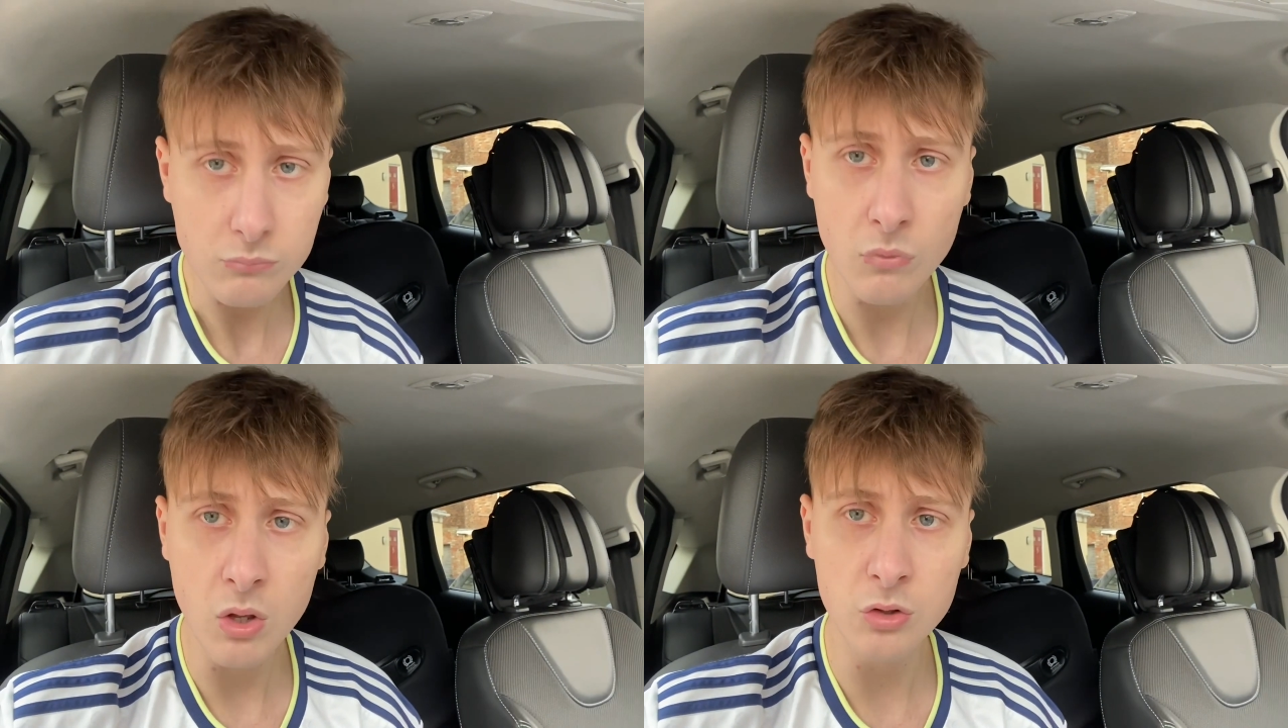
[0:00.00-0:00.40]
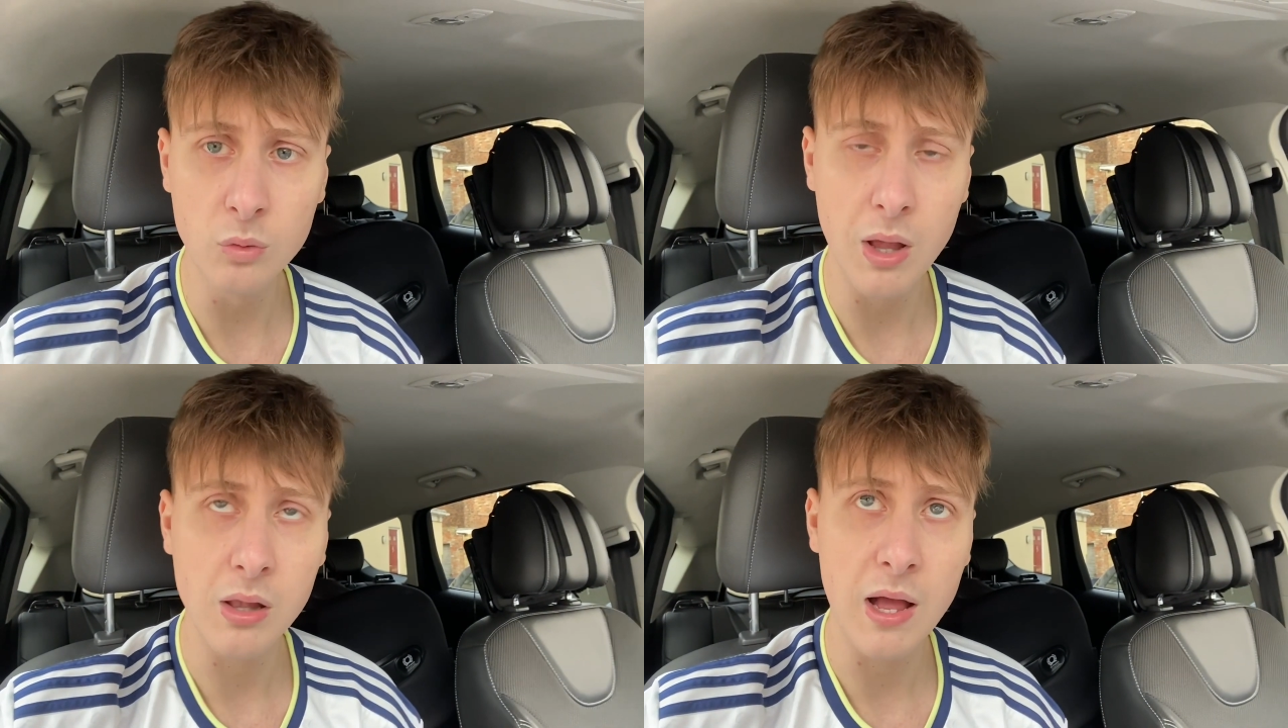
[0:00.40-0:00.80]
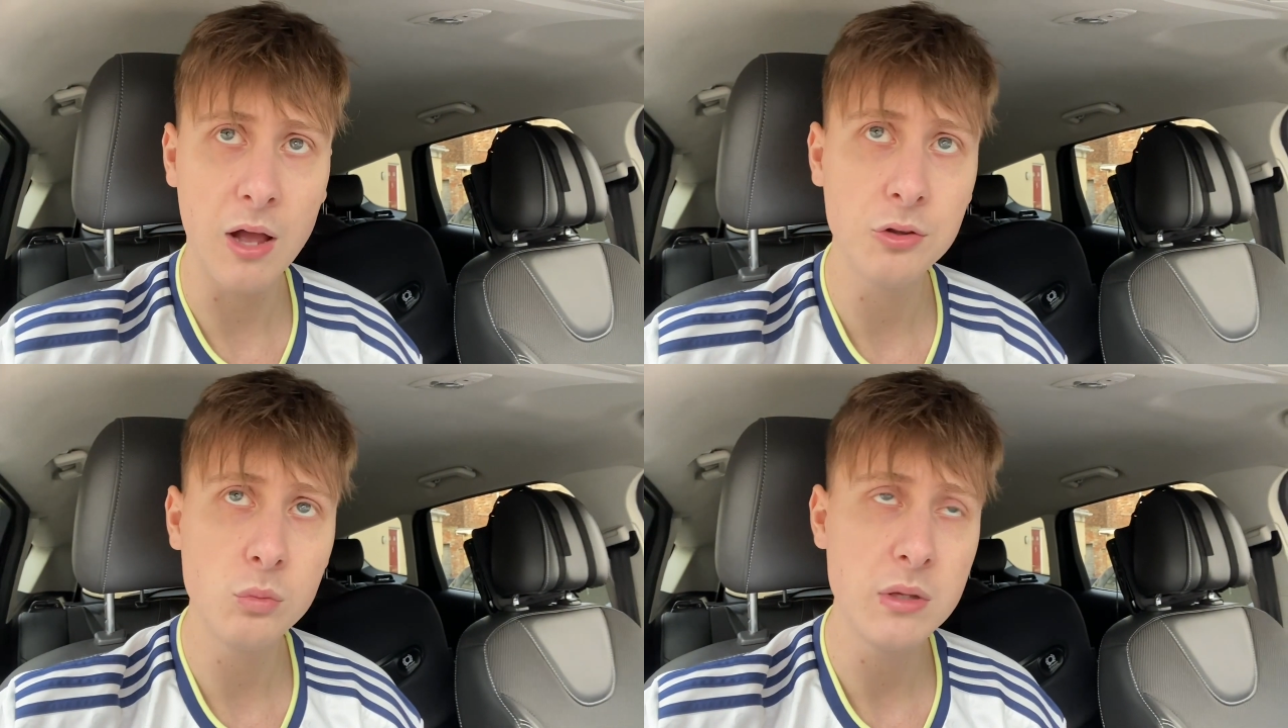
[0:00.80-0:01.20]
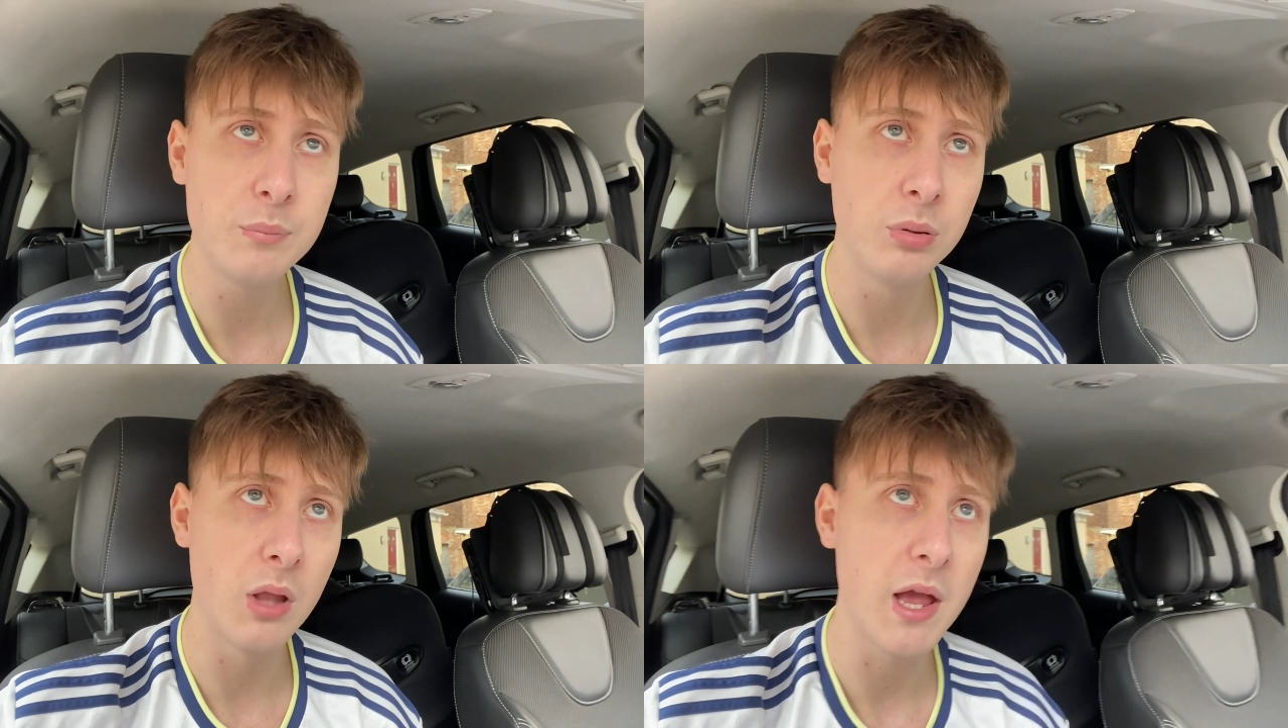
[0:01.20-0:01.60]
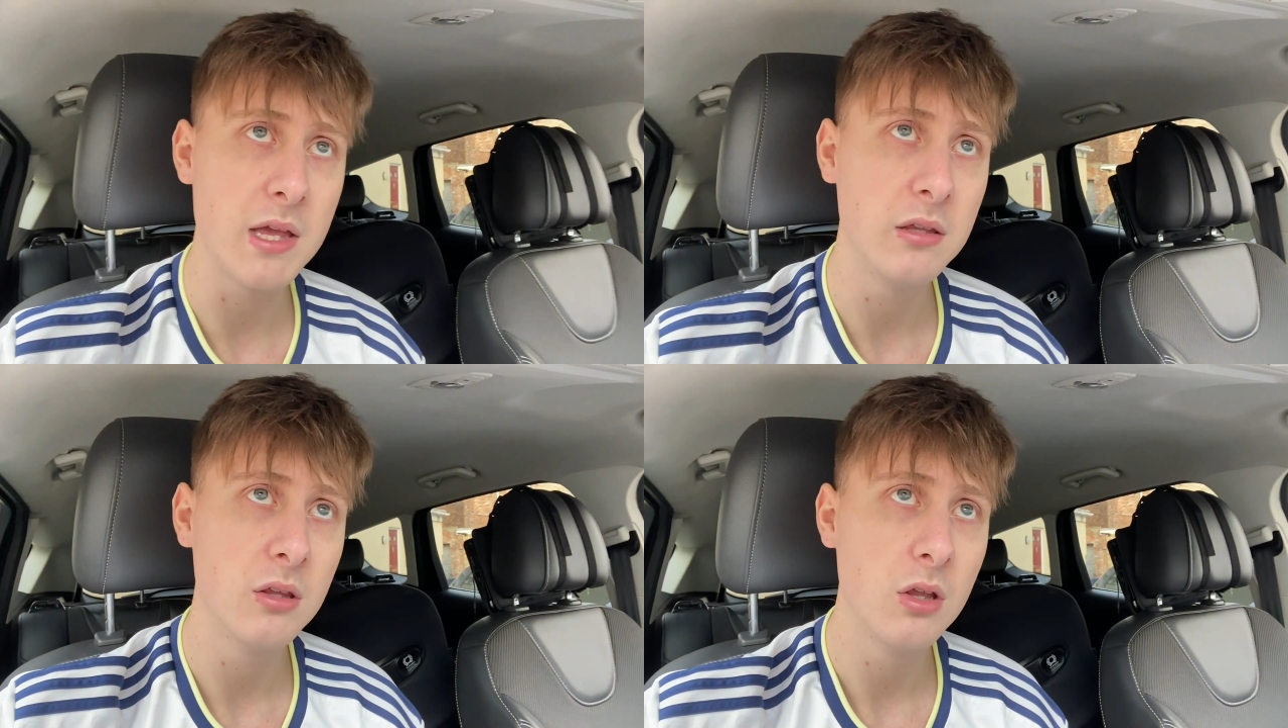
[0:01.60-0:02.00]
As well, how do we
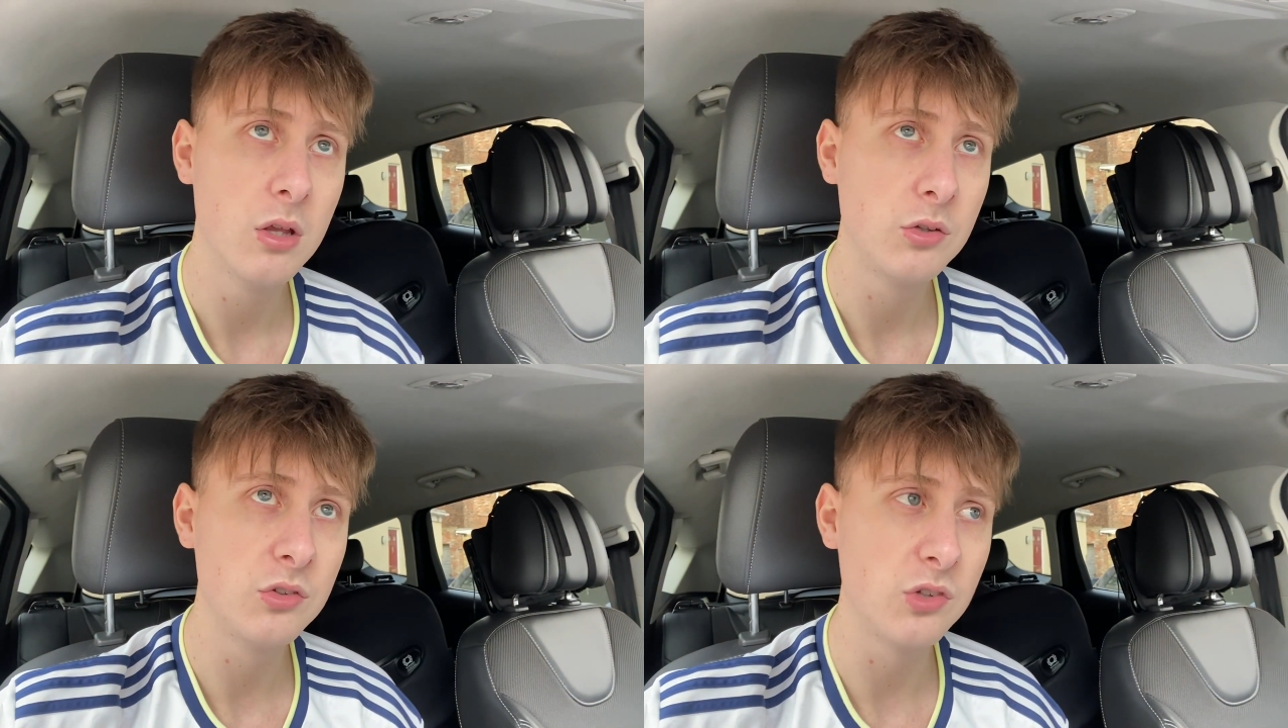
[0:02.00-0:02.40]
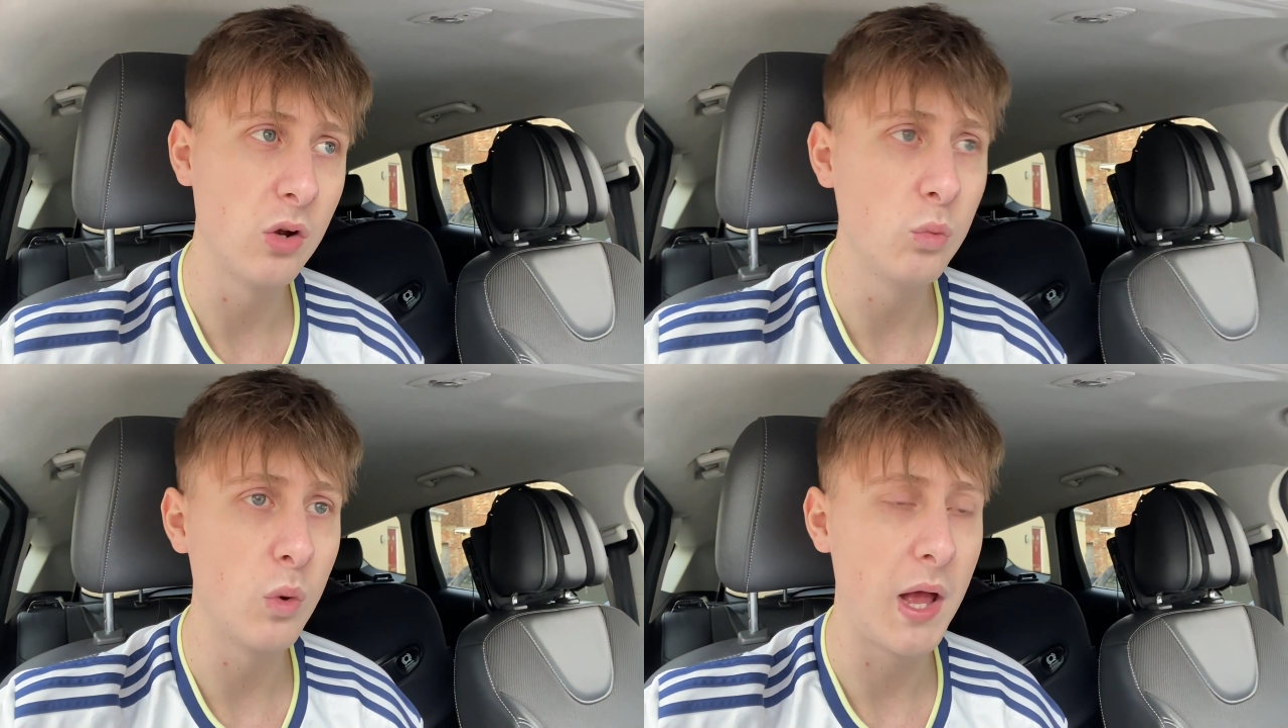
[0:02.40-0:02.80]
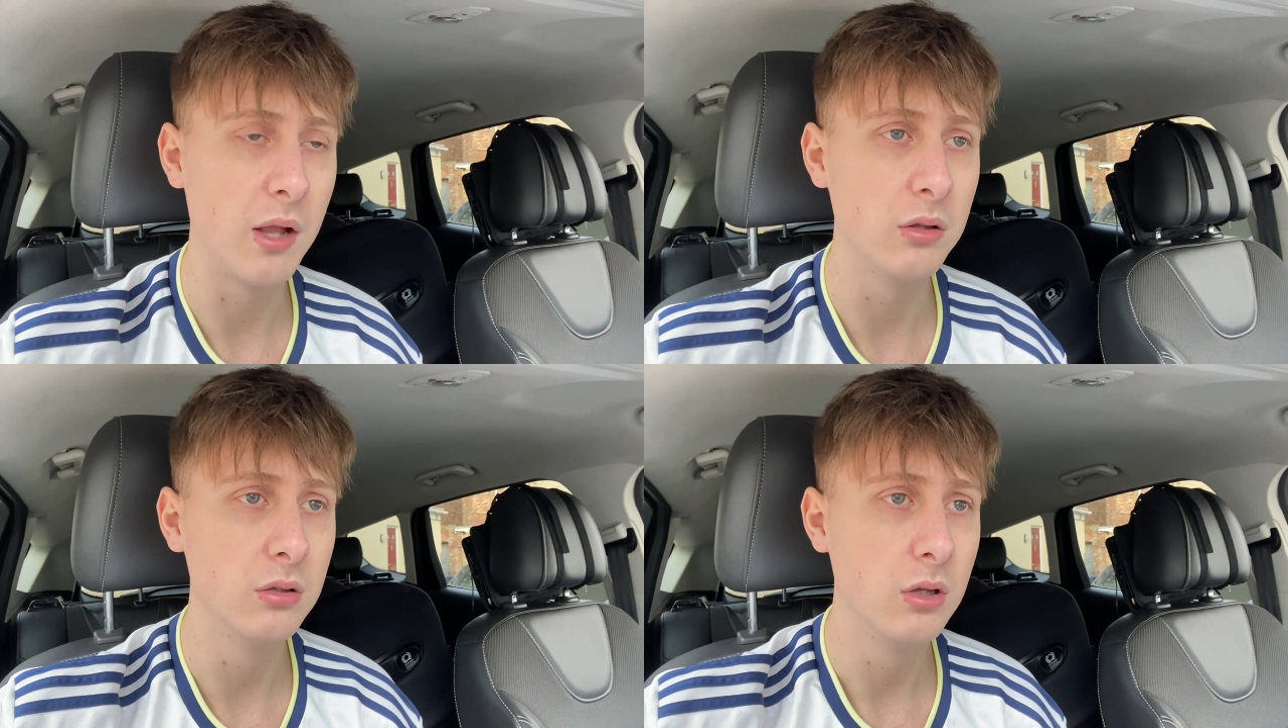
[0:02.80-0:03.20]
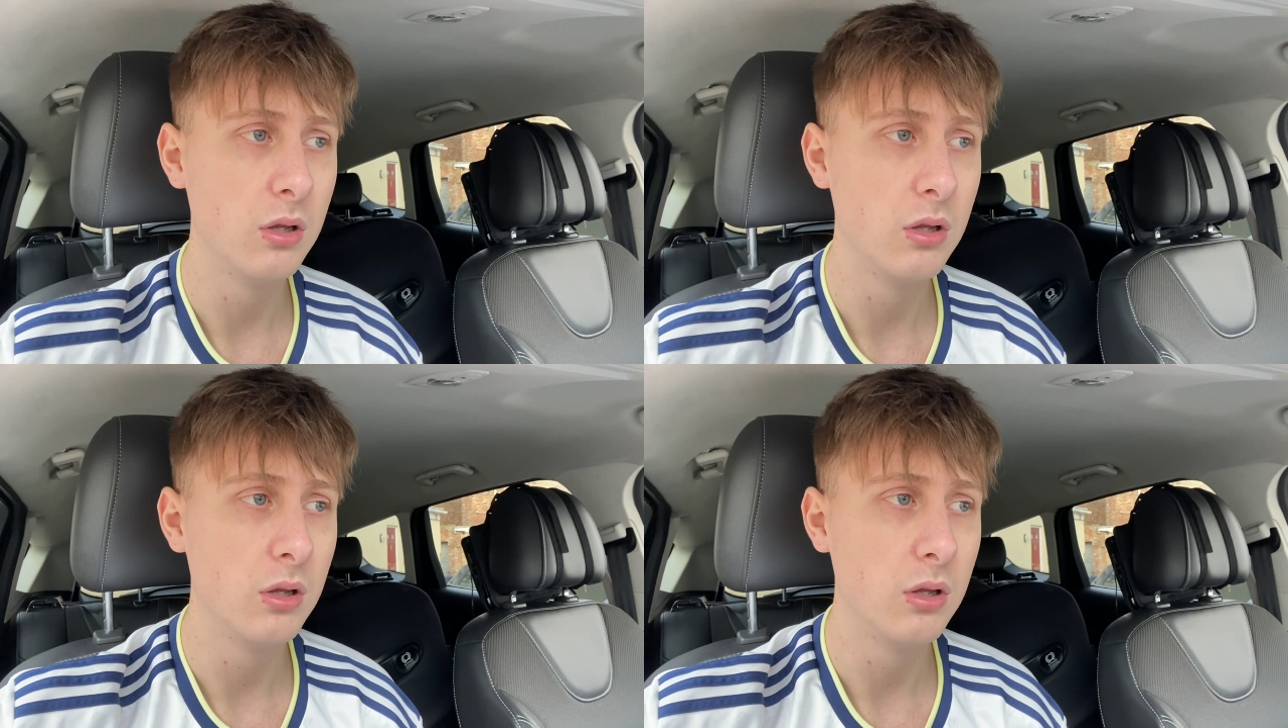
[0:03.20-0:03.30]
play so well